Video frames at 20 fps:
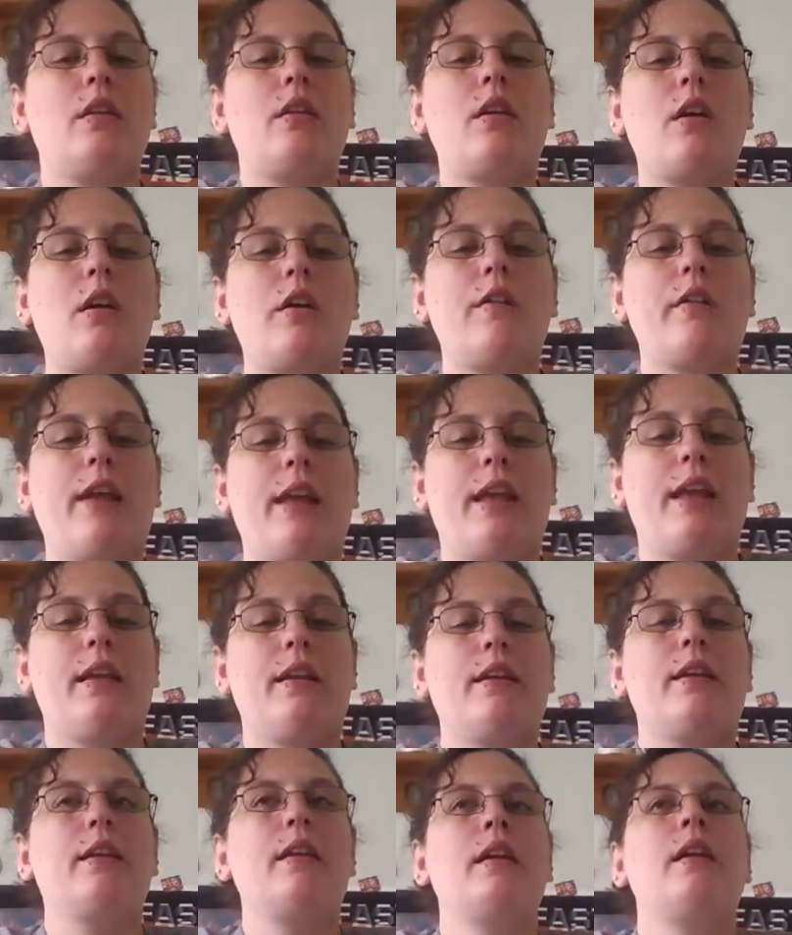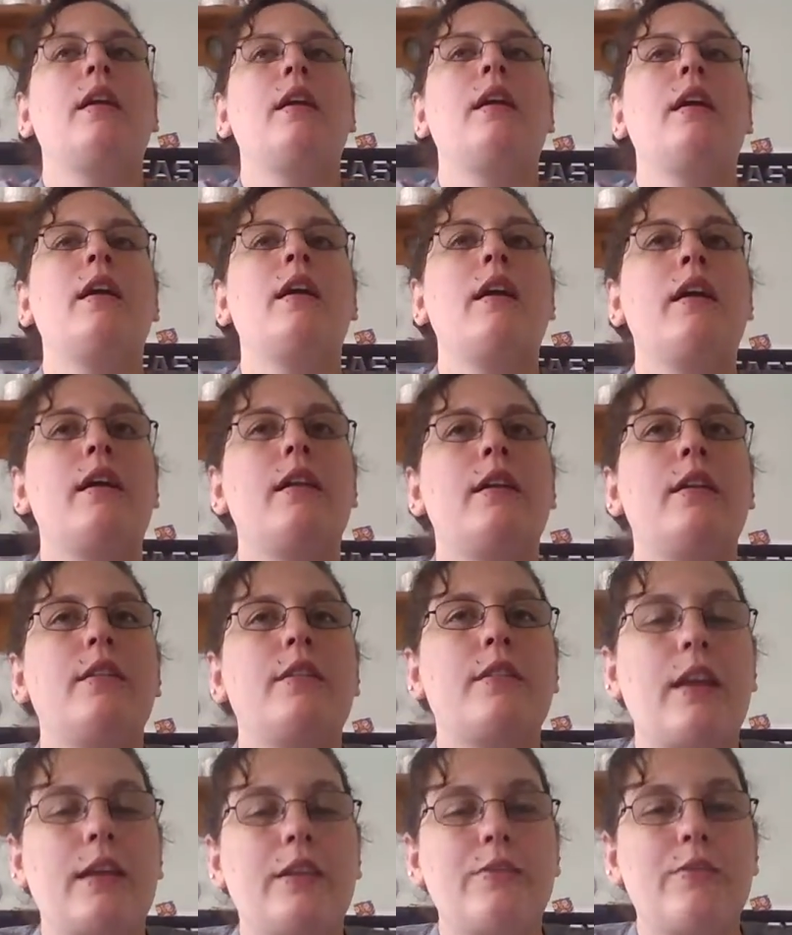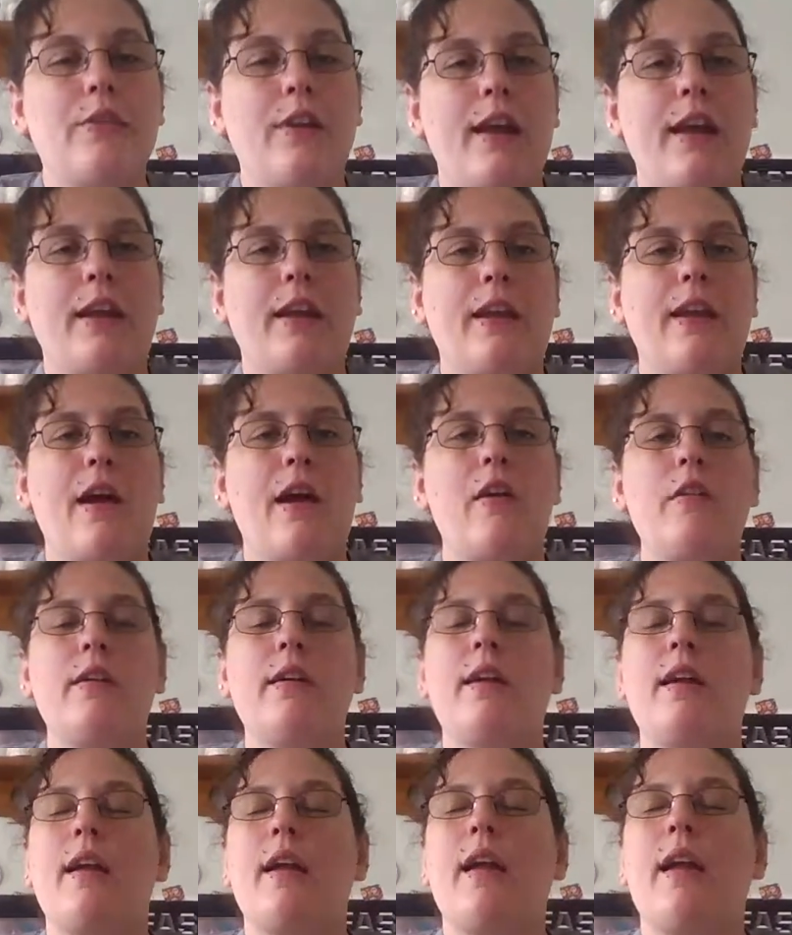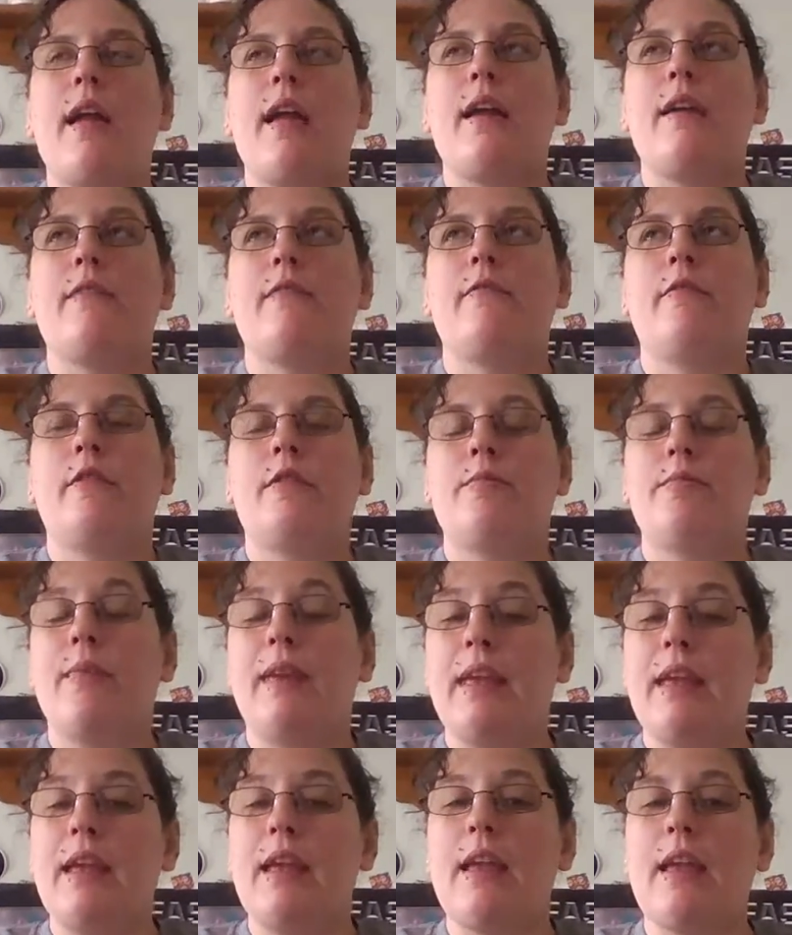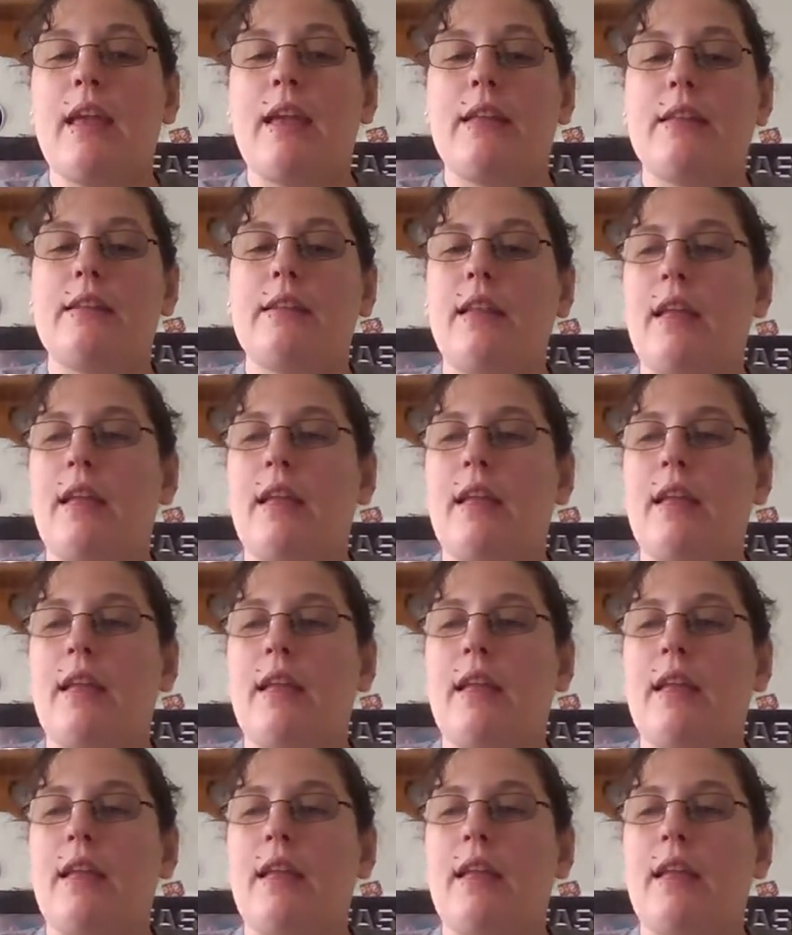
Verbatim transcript: alright, thanks for hanging out with me in